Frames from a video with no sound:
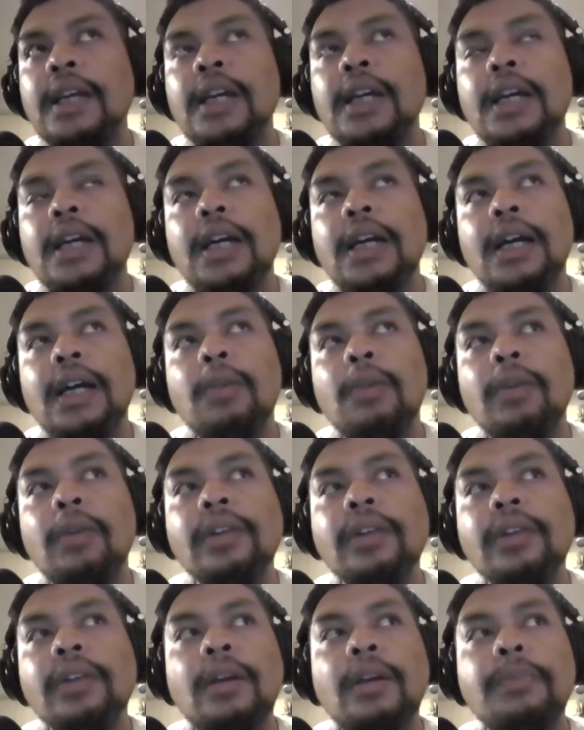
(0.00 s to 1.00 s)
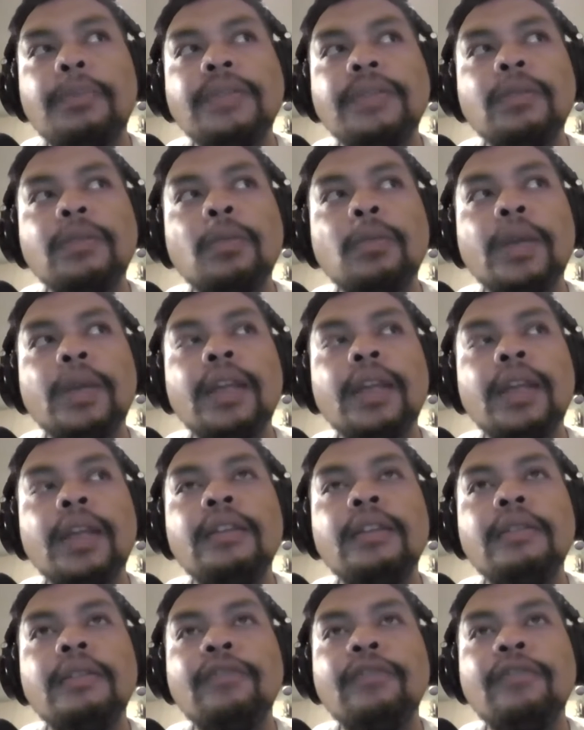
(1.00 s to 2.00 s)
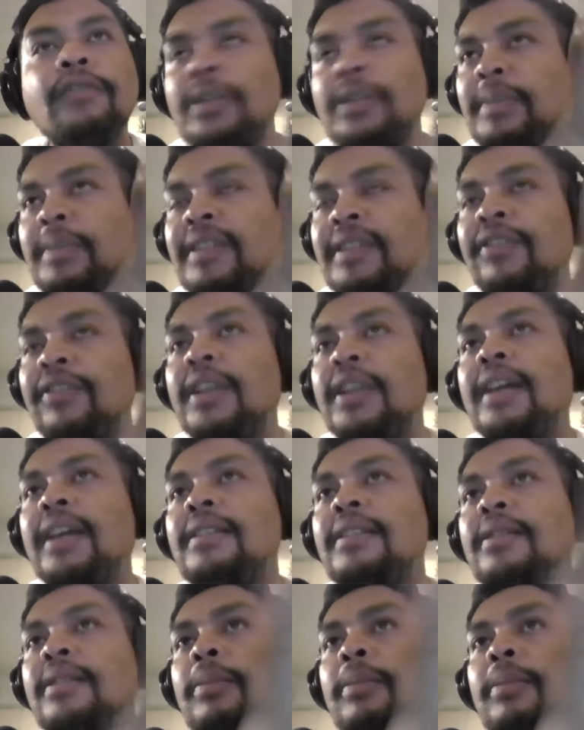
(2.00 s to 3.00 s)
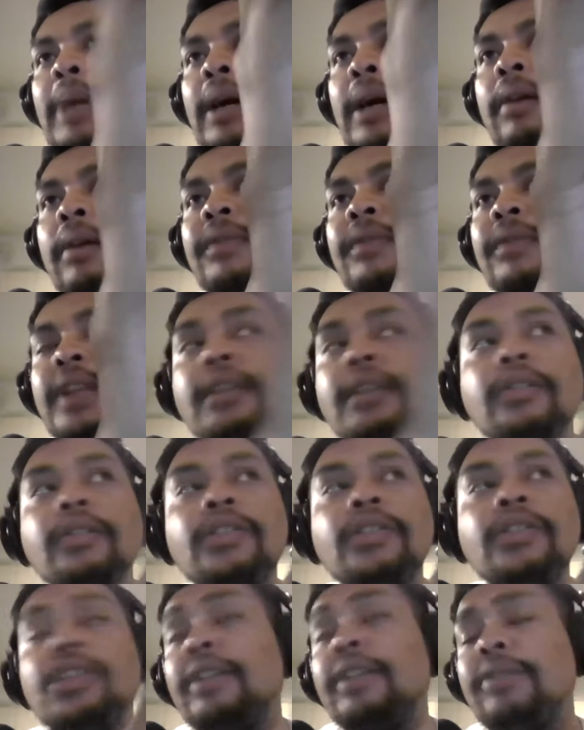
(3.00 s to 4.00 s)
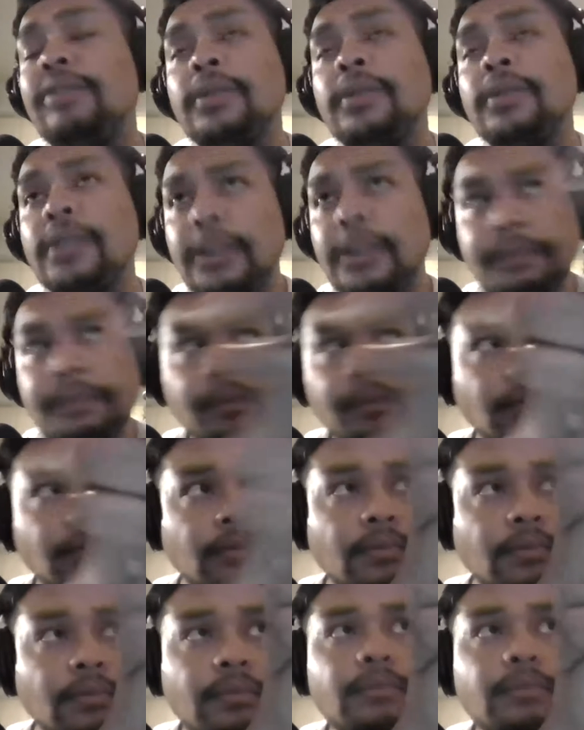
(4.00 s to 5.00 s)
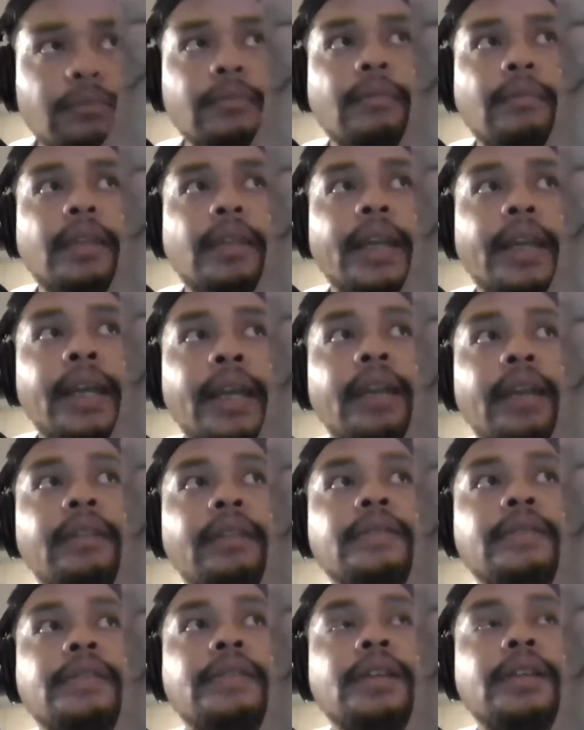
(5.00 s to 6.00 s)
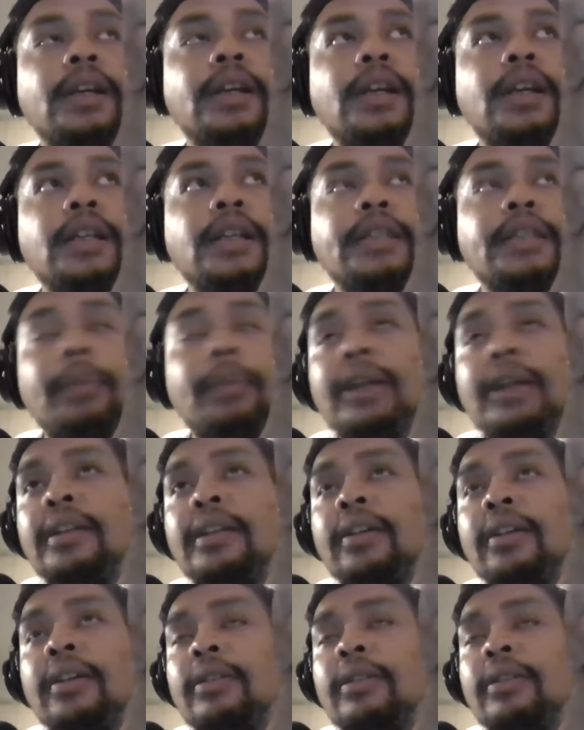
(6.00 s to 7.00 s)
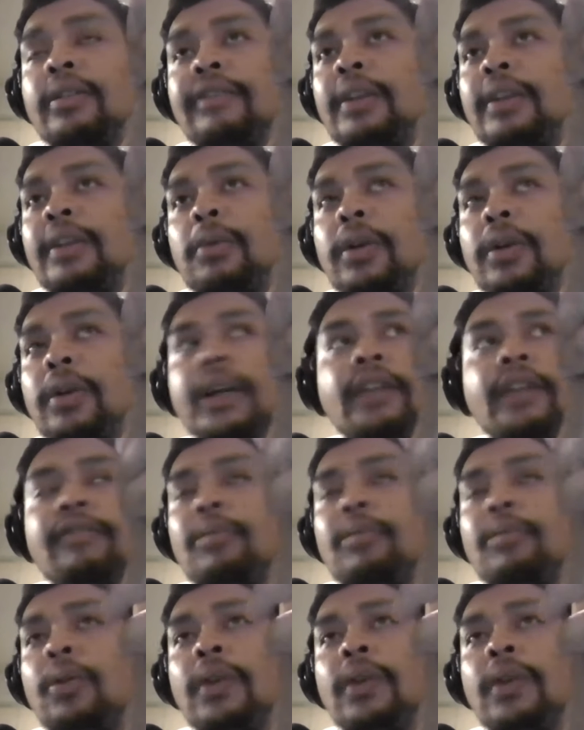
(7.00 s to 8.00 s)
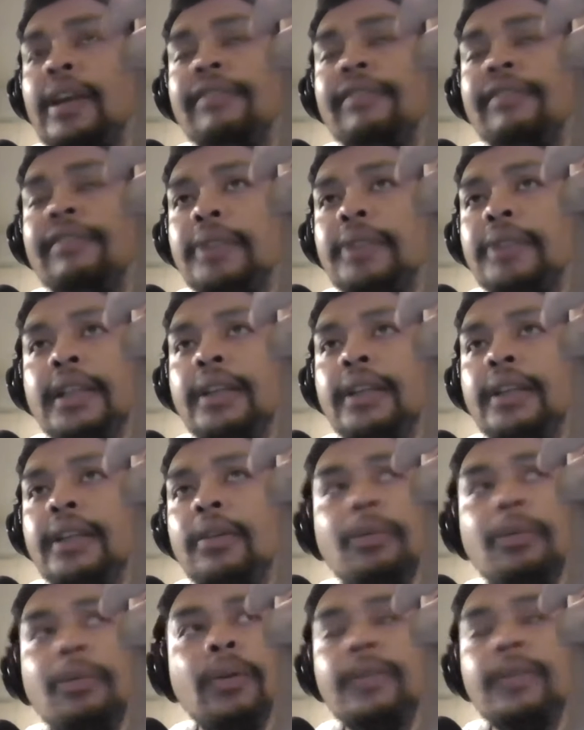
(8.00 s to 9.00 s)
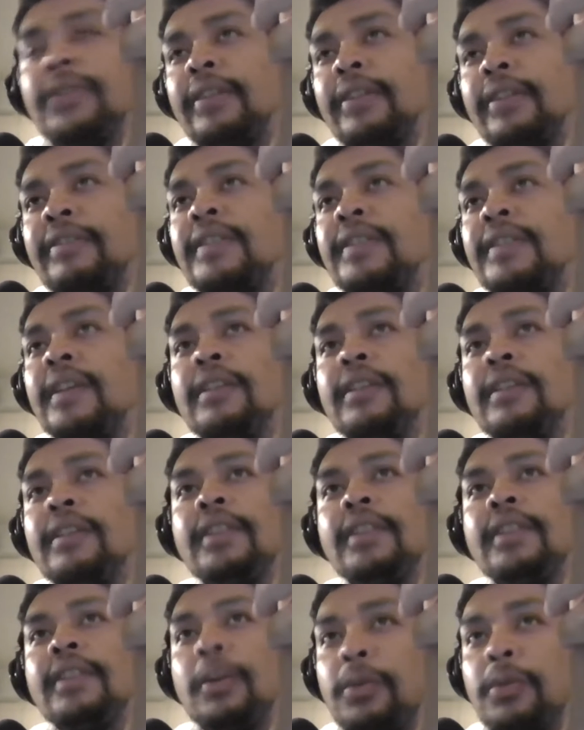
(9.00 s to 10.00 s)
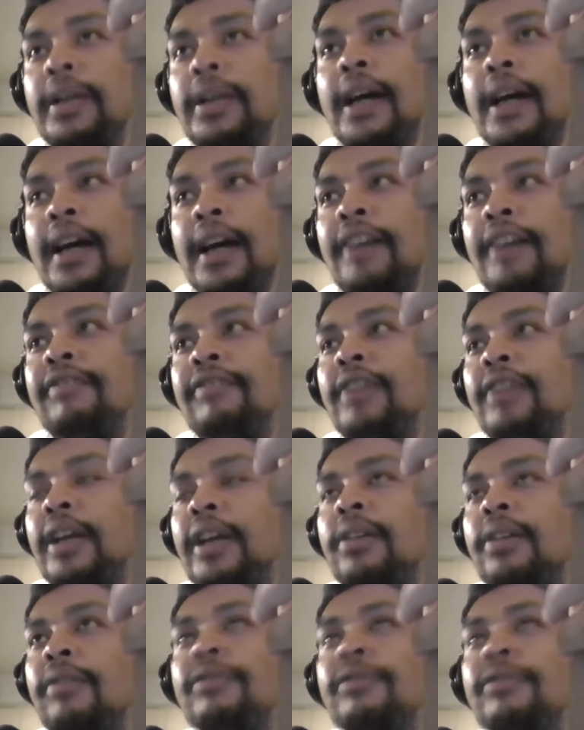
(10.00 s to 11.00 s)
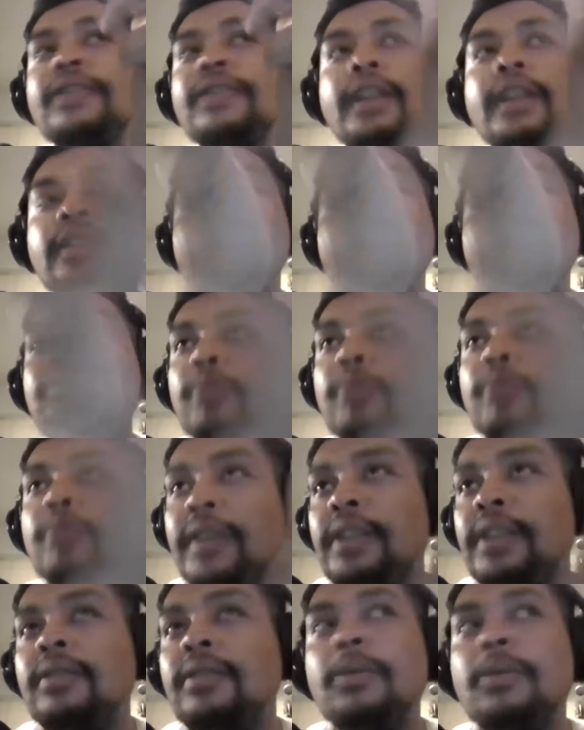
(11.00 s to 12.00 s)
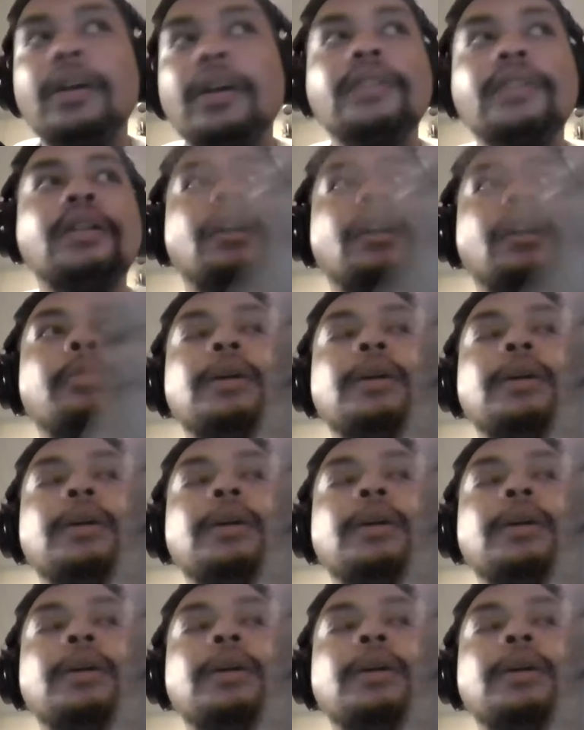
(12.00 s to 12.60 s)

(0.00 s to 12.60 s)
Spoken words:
workshops with very specific idea about technology and future. And depending on if they were kind of more left-wing or more conservative, they would have like confrontation within the workshop